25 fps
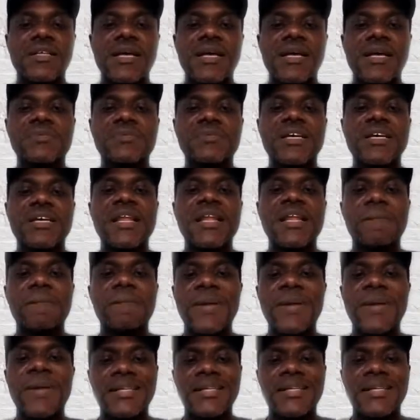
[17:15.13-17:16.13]
kept in a
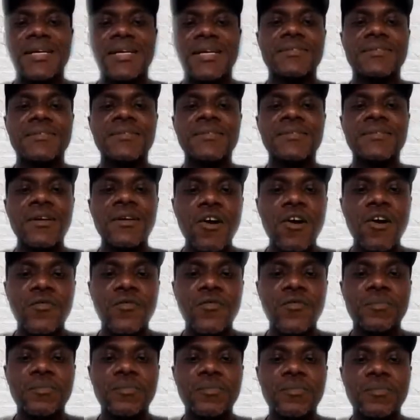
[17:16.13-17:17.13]
pattern of
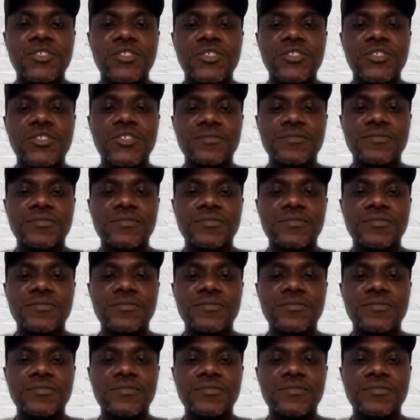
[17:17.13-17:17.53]
oppression.